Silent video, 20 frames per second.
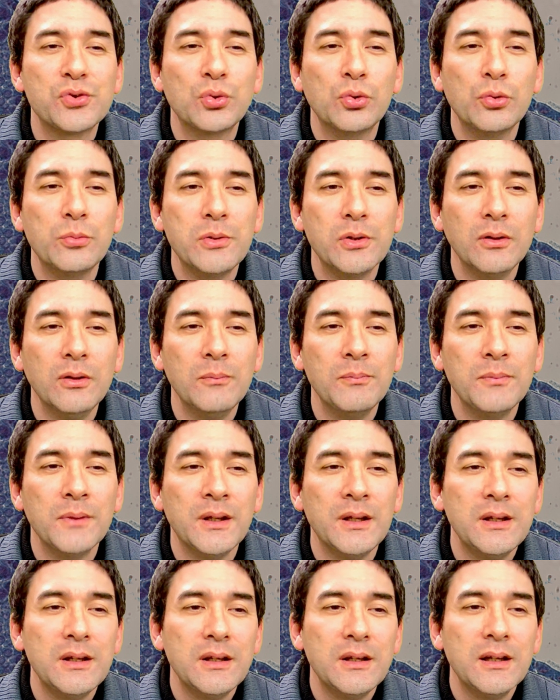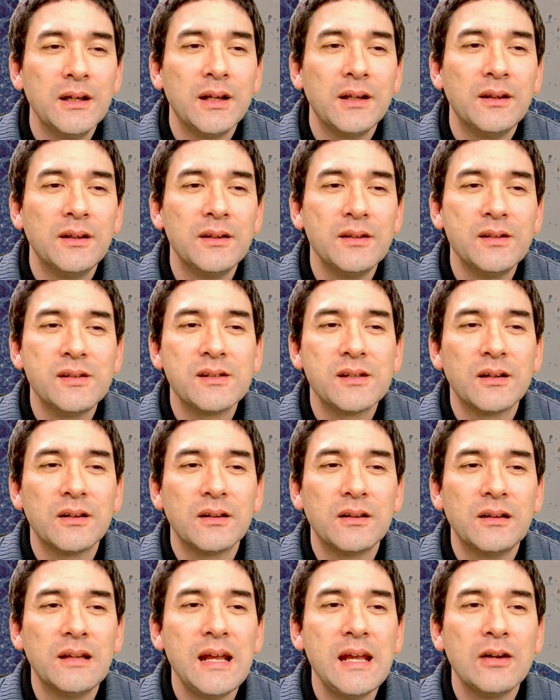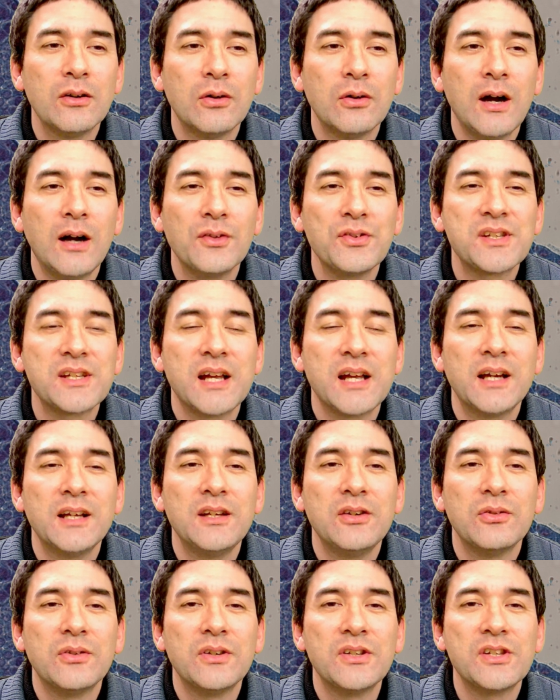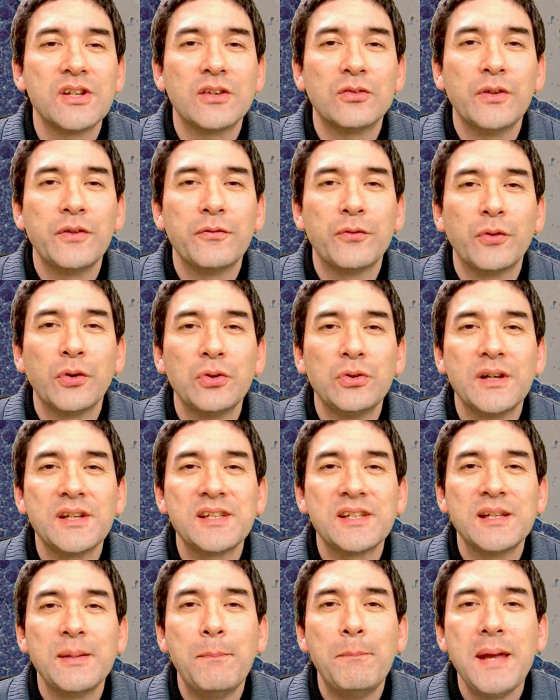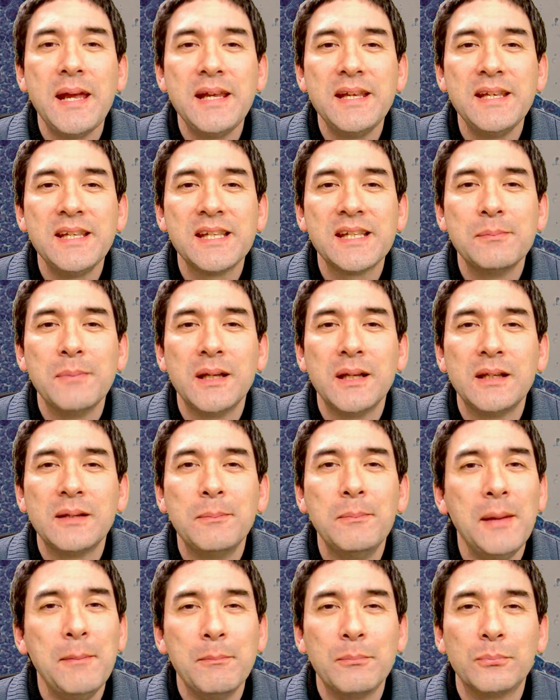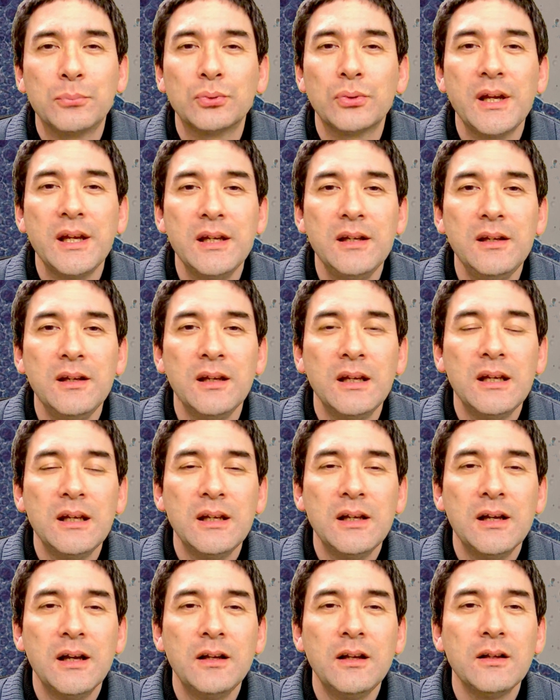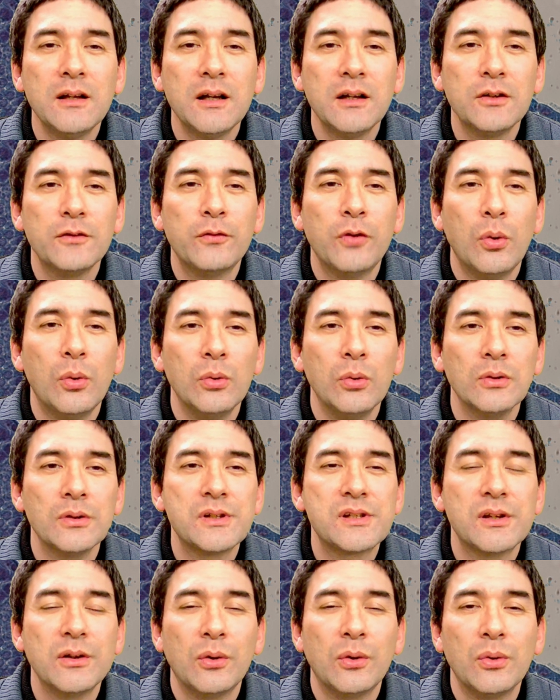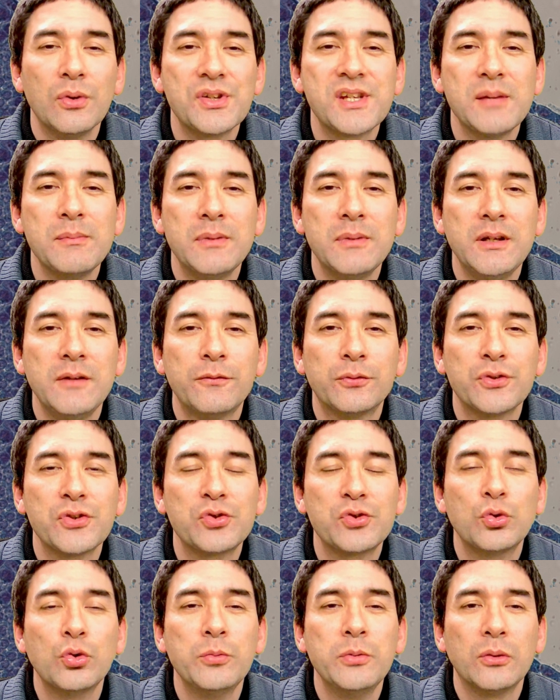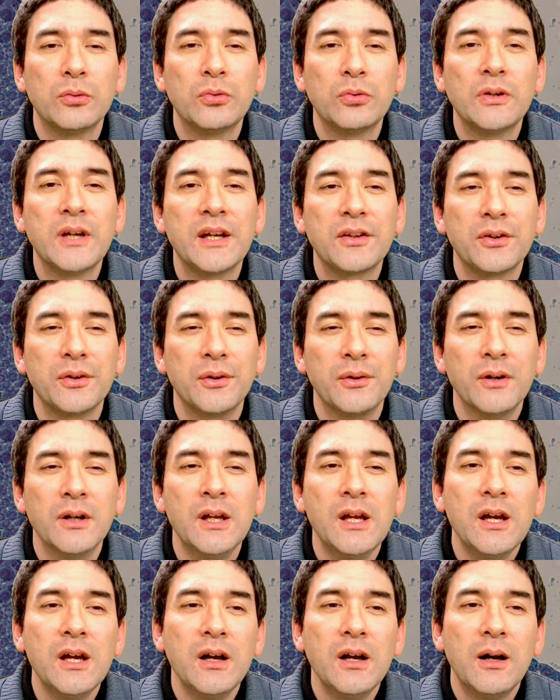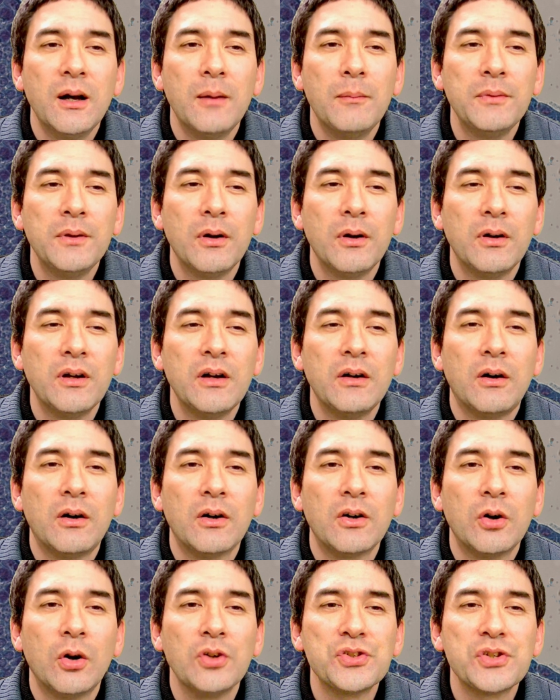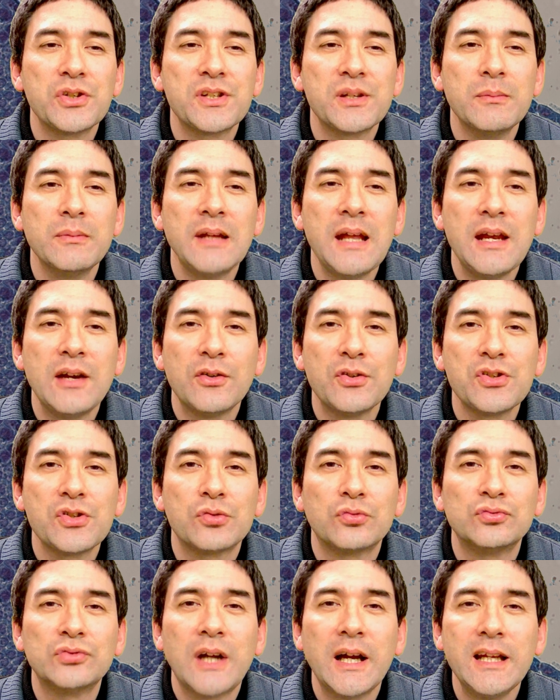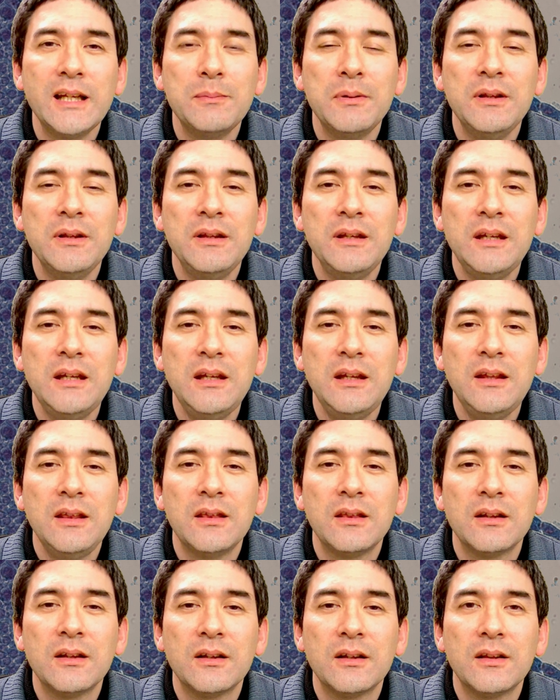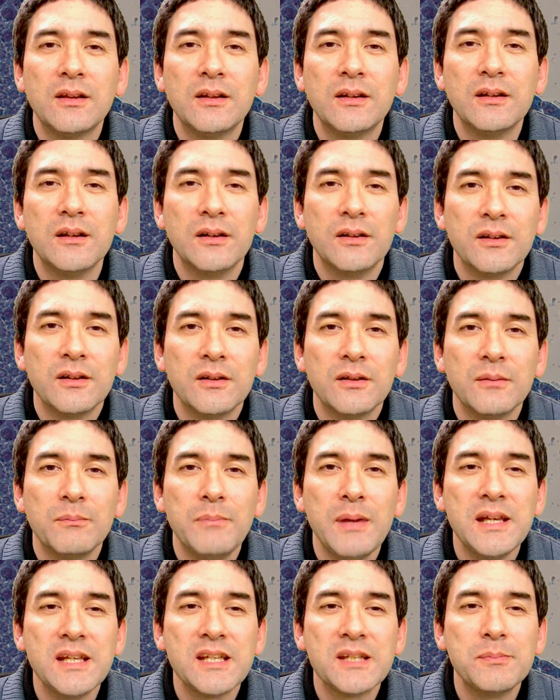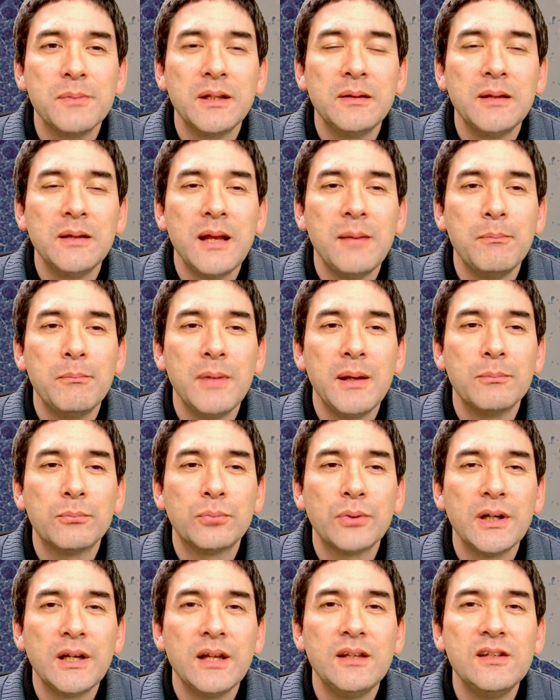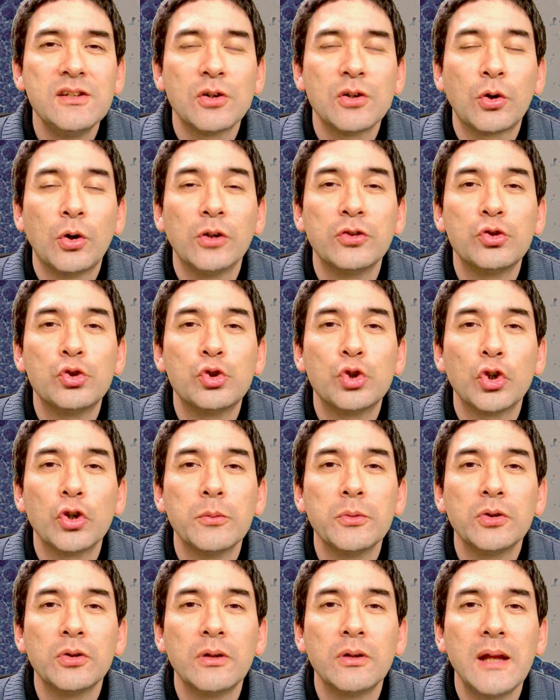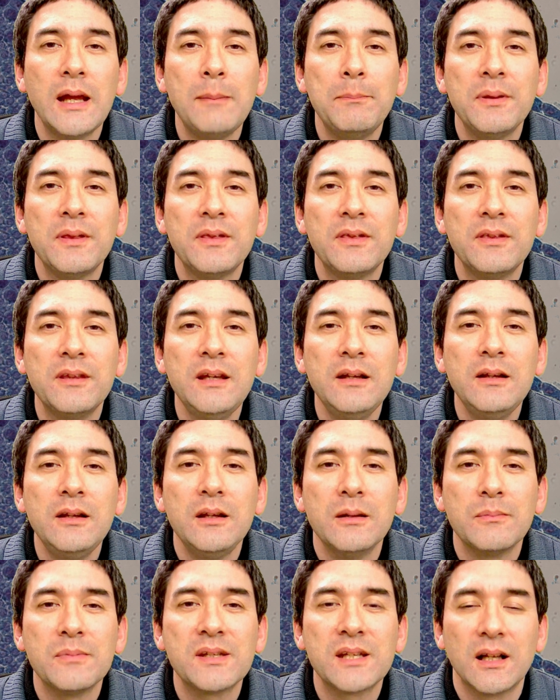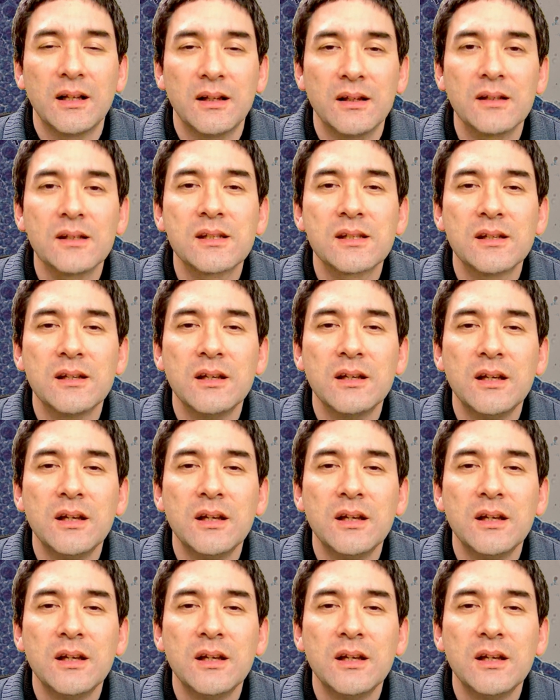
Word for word: tubule. And this uh, layer outside here is uh, referred to as the basement membrane, and it kind of holds the whole seminiferous tubule together. Um, there are also some layers right beneath uh, the basement membrane, and these are called germinal epithelium cells.